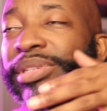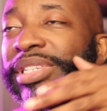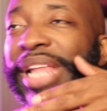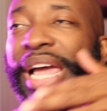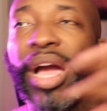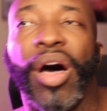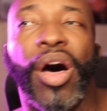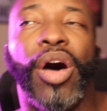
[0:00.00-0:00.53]
was
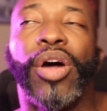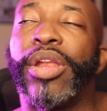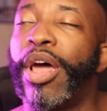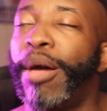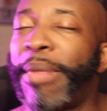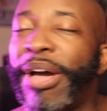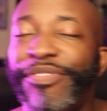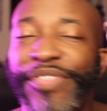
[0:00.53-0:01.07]
like, oh
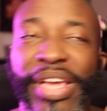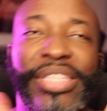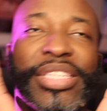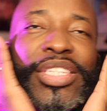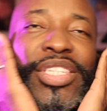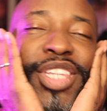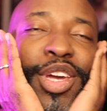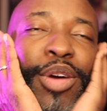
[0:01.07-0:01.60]
no, my face
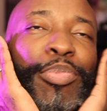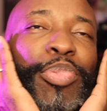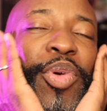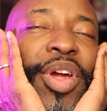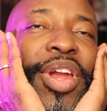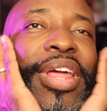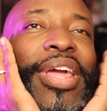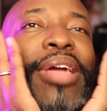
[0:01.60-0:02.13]
is still
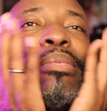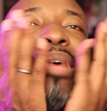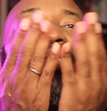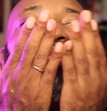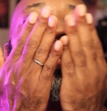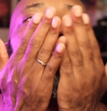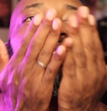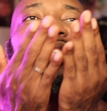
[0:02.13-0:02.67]
pretty. My
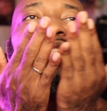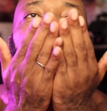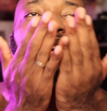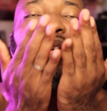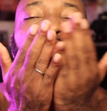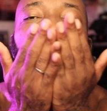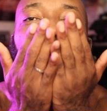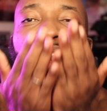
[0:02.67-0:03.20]
face is
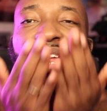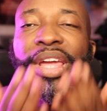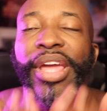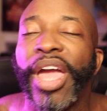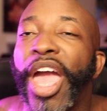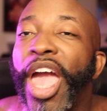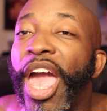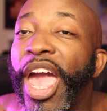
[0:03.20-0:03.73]
still pretty.
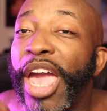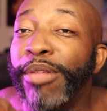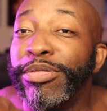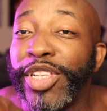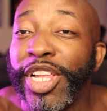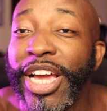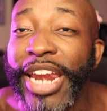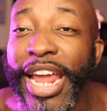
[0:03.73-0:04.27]
He
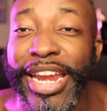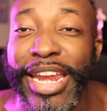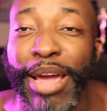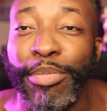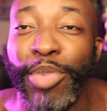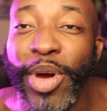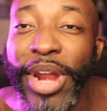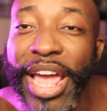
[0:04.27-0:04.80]
was looking like
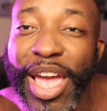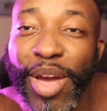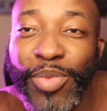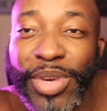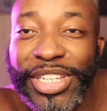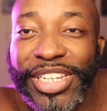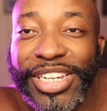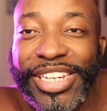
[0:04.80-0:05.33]
that boy that had
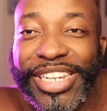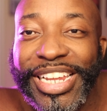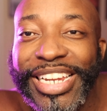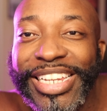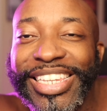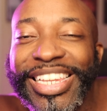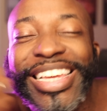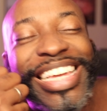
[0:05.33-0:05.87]
went to the
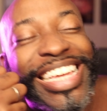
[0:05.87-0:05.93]
dentist